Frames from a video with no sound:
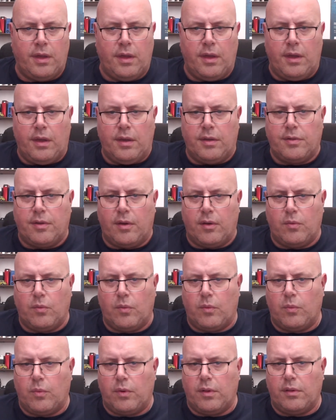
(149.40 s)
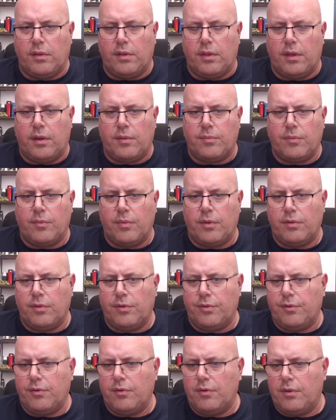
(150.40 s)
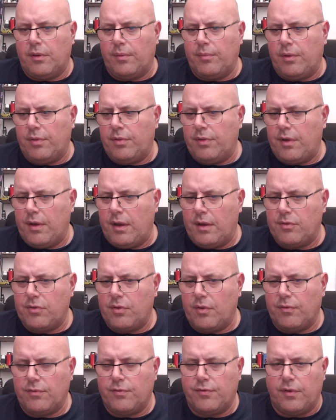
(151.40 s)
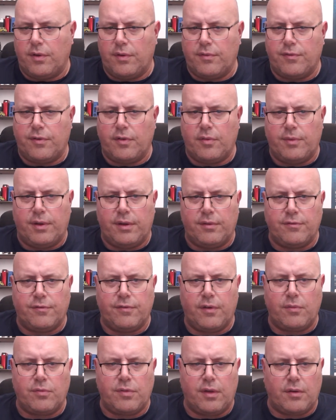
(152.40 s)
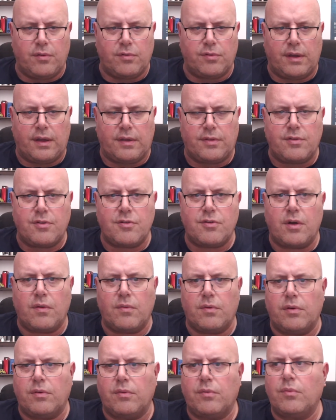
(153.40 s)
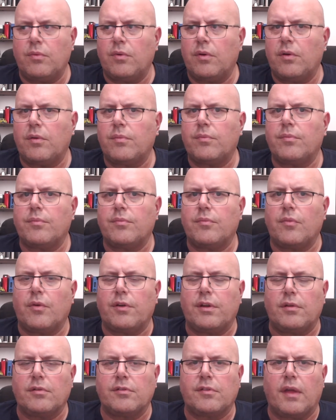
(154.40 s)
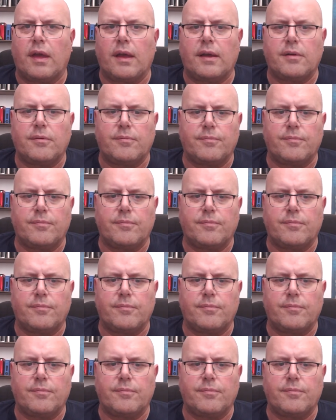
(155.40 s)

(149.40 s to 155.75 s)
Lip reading: So we'll go through a montage of filming and photos and show you what it looks like.